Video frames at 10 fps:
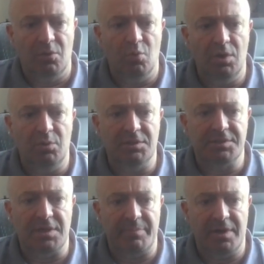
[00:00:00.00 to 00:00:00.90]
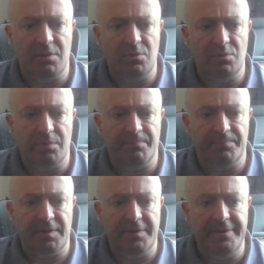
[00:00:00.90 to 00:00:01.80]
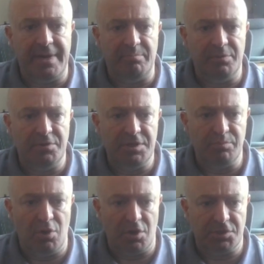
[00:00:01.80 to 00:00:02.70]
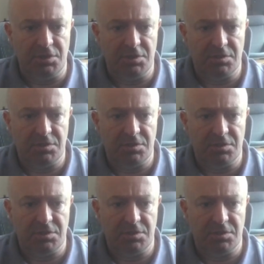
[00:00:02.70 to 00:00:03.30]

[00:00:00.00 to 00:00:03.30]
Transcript: we will somehow number these boxes